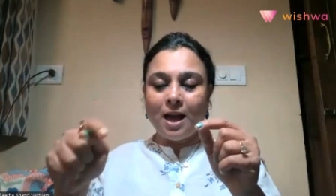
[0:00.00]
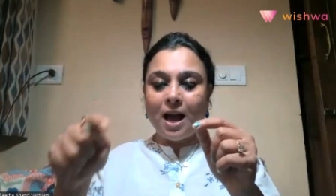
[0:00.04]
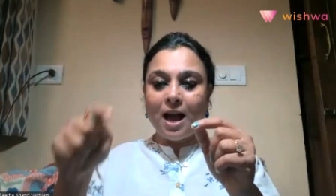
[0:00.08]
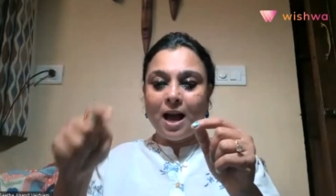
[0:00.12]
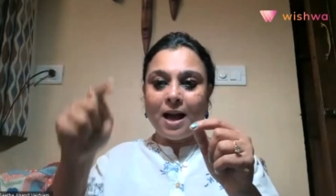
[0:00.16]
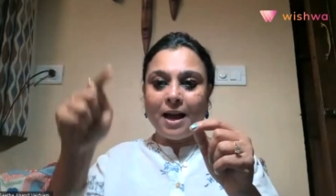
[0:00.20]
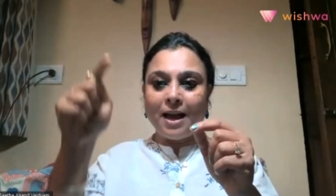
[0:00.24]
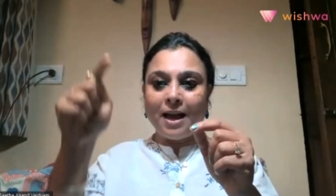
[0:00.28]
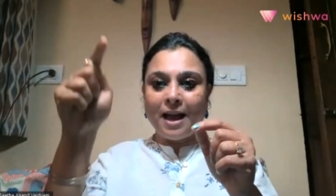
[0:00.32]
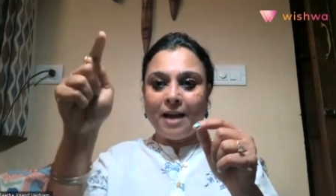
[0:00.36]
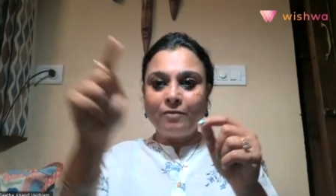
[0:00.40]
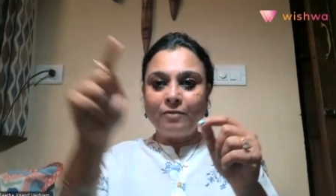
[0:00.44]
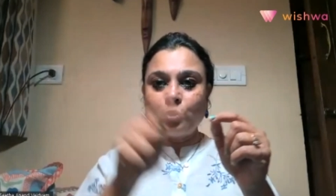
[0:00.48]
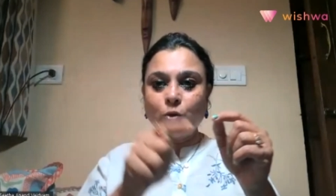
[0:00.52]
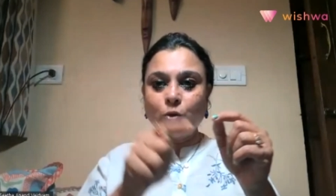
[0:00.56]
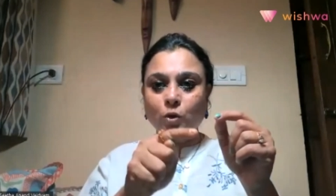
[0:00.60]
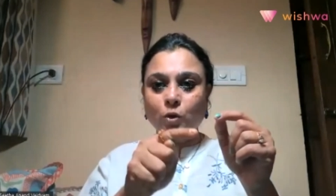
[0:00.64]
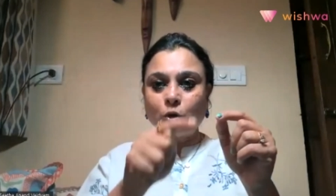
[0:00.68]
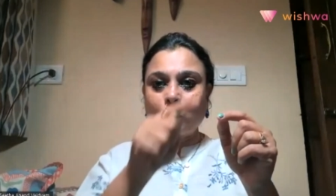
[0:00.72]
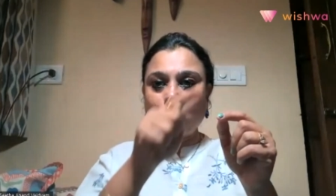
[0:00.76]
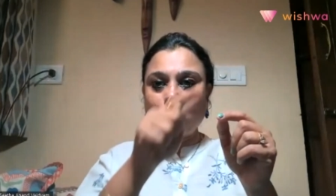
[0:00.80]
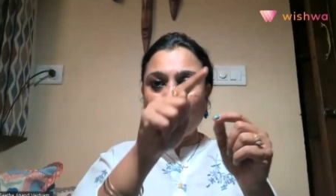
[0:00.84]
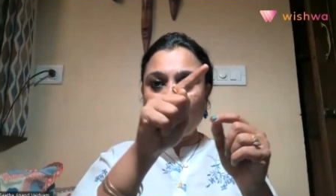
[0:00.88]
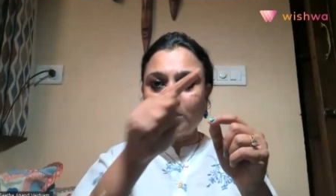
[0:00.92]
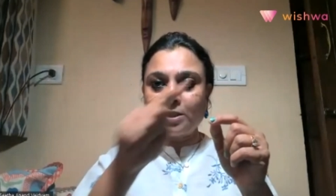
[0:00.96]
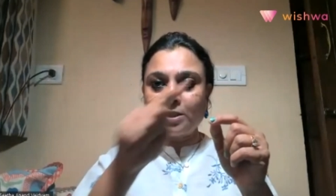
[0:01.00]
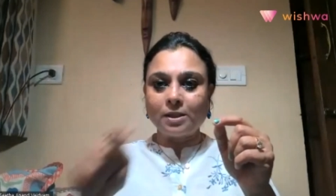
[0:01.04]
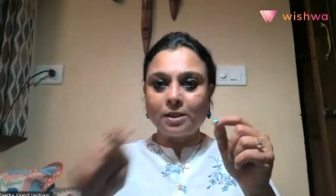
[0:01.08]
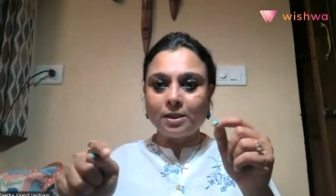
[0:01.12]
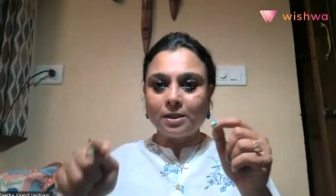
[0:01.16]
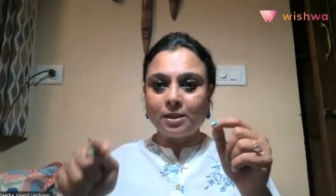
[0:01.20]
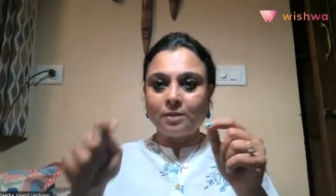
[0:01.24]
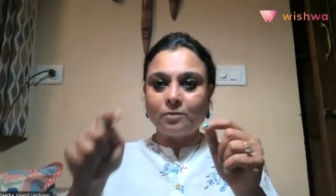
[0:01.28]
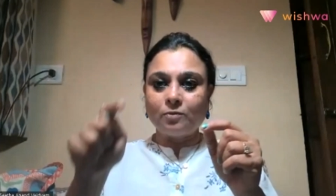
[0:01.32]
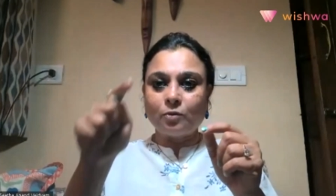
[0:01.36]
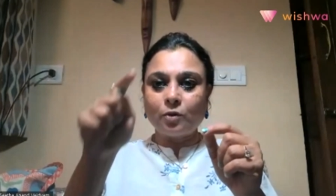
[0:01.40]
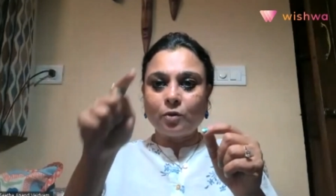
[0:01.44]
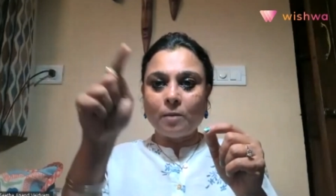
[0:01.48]
I have to
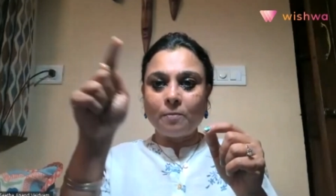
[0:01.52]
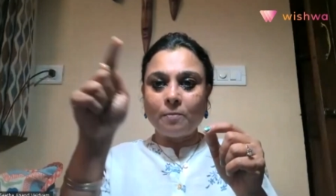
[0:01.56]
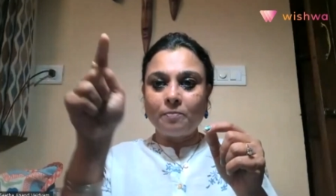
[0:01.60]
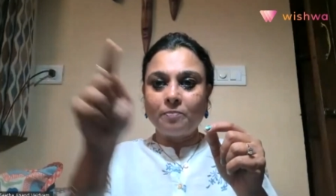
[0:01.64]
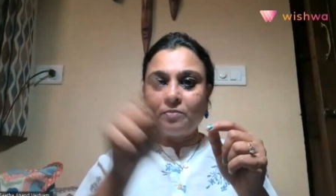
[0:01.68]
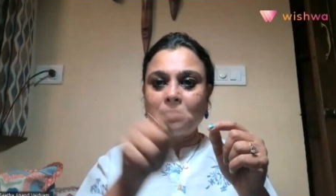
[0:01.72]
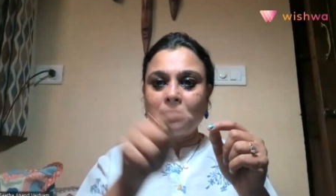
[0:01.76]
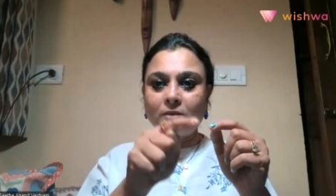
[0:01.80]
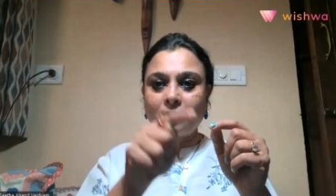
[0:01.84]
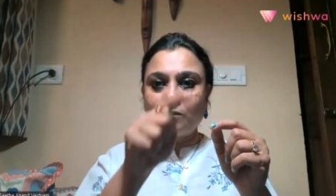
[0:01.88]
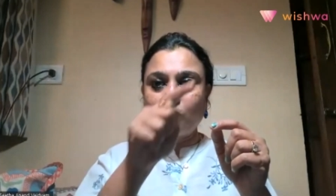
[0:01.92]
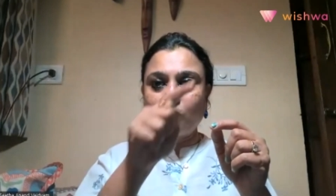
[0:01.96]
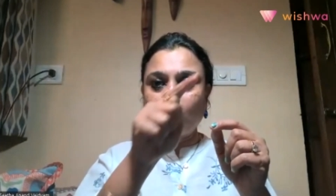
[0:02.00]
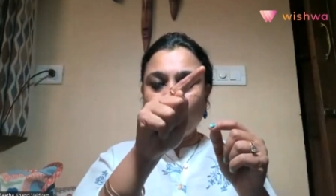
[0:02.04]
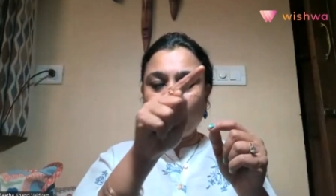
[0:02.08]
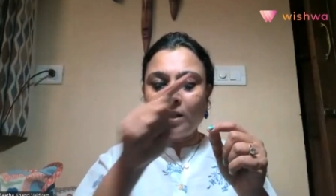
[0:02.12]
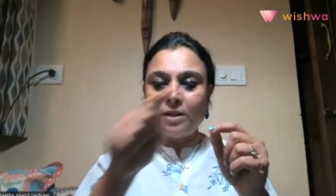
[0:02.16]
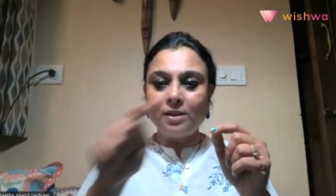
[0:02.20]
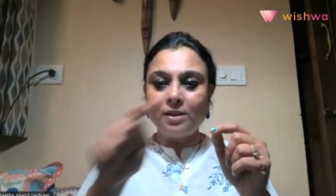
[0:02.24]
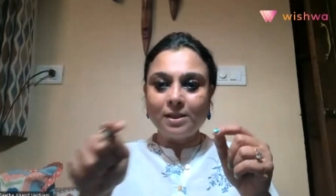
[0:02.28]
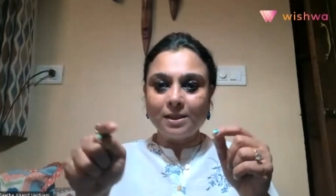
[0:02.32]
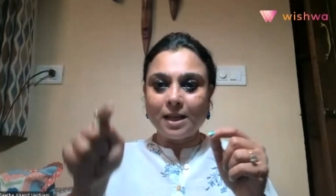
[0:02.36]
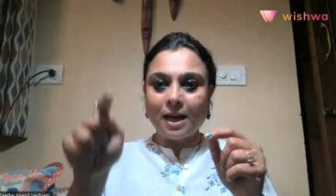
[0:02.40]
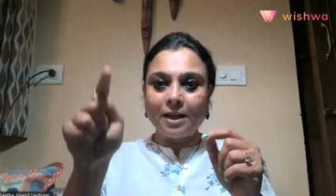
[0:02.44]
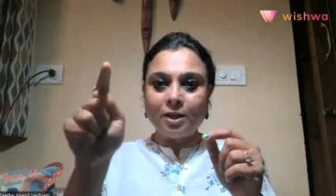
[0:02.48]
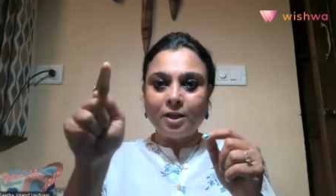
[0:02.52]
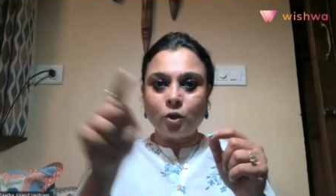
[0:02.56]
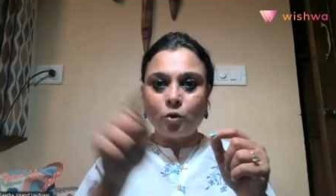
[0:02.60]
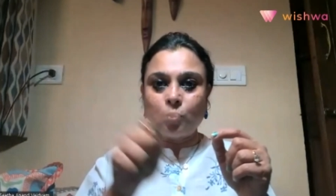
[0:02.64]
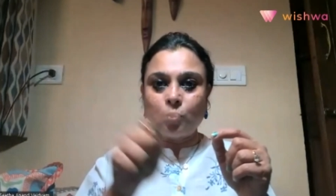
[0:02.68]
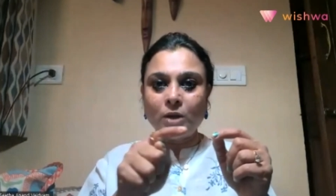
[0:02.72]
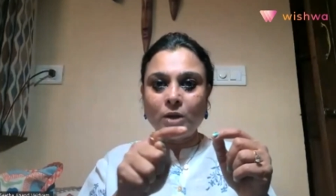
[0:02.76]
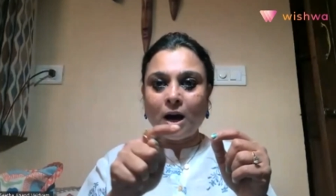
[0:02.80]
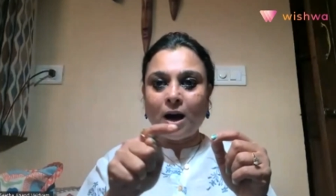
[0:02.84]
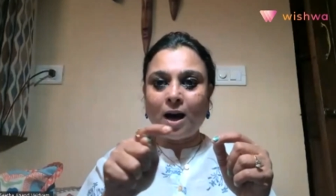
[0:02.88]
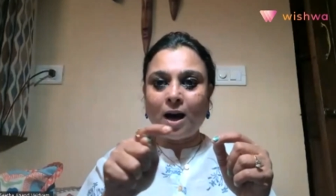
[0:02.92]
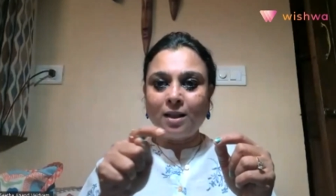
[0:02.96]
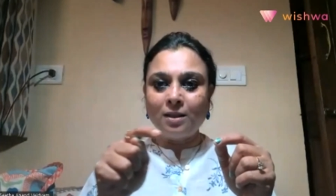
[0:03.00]
cross from one side to
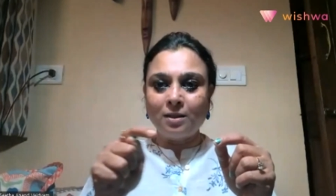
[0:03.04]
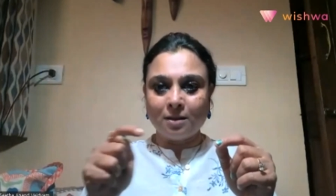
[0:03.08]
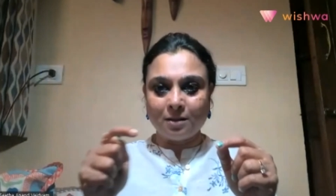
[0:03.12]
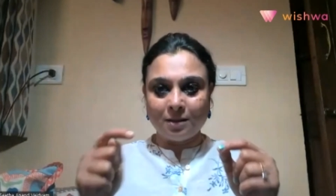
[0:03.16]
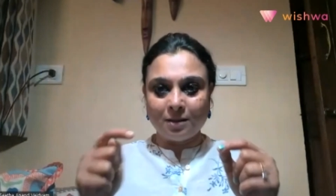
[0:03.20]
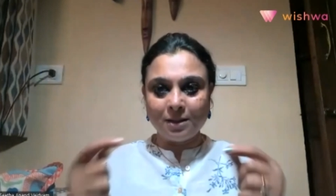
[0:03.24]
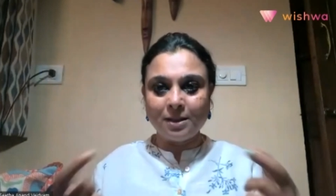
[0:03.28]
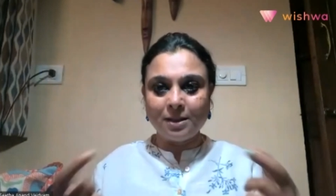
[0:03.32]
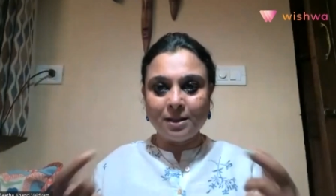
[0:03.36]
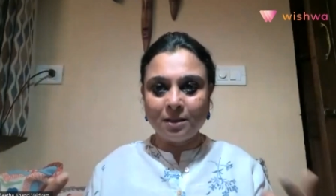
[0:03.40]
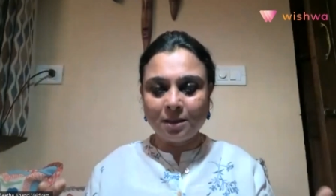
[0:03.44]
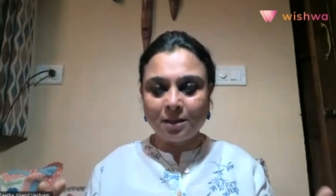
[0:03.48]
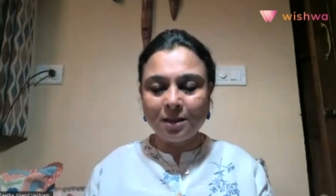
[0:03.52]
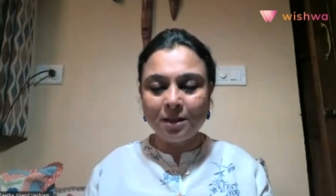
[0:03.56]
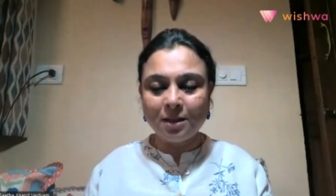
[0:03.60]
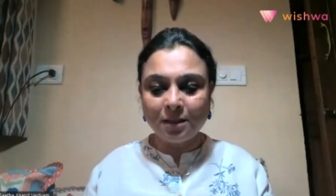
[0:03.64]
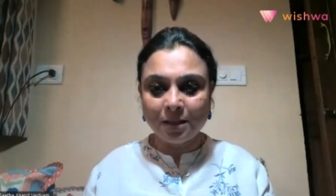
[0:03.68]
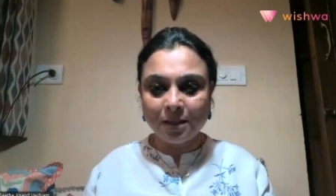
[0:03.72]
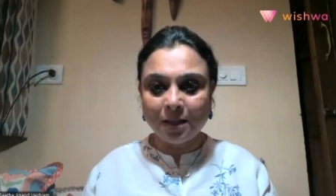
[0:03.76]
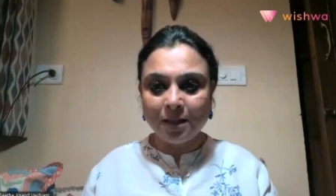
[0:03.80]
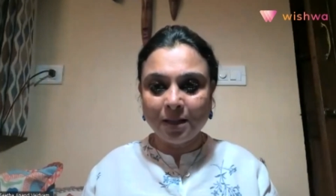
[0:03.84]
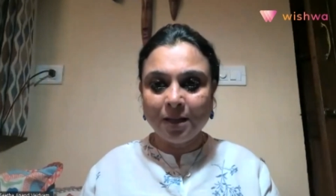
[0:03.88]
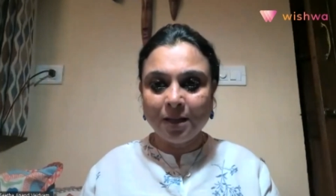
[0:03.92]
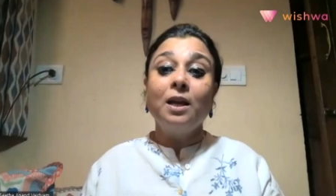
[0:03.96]
the other, isn't it?